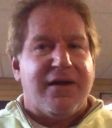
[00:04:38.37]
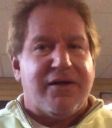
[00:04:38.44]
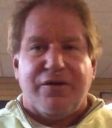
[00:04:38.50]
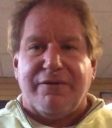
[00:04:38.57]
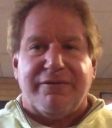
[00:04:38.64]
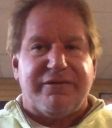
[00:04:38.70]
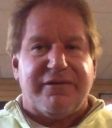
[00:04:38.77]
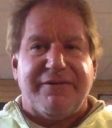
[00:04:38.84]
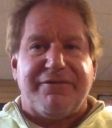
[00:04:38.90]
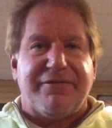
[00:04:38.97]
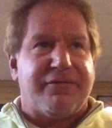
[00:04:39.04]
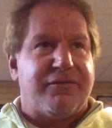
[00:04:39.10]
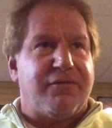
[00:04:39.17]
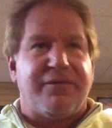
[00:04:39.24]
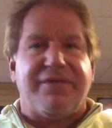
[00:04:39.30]
You've lived
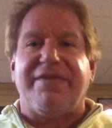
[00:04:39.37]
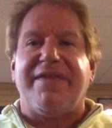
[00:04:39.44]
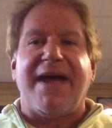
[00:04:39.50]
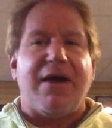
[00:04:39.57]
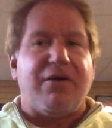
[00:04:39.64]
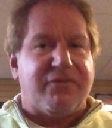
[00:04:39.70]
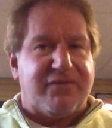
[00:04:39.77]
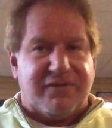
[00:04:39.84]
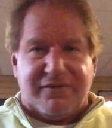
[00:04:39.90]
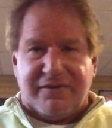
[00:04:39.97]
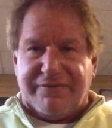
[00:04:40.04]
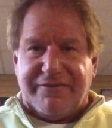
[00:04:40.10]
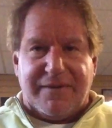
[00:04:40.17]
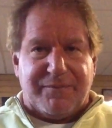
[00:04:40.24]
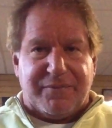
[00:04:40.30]
through thousands
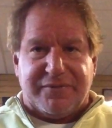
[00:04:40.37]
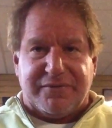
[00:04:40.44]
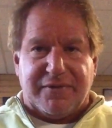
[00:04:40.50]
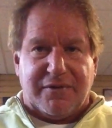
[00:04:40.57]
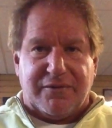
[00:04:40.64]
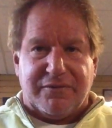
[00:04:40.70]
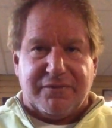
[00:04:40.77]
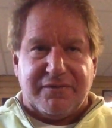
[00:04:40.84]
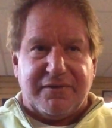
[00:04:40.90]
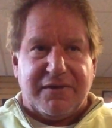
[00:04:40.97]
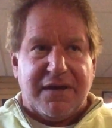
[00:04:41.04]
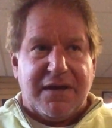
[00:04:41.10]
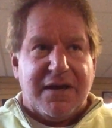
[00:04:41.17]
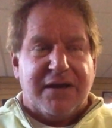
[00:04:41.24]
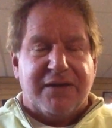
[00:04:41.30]
of episodes.
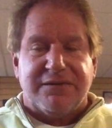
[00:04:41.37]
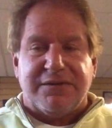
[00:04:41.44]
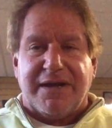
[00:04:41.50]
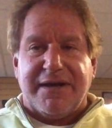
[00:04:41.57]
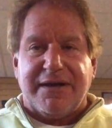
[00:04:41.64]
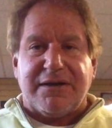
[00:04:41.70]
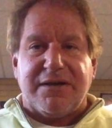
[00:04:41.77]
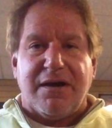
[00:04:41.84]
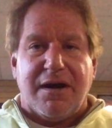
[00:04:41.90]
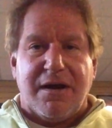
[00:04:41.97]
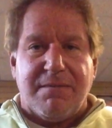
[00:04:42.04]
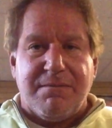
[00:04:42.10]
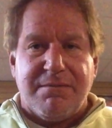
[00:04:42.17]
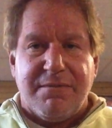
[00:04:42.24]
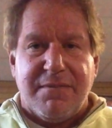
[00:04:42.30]
Let it
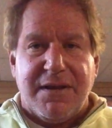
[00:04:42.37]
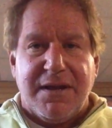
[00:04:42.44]
come.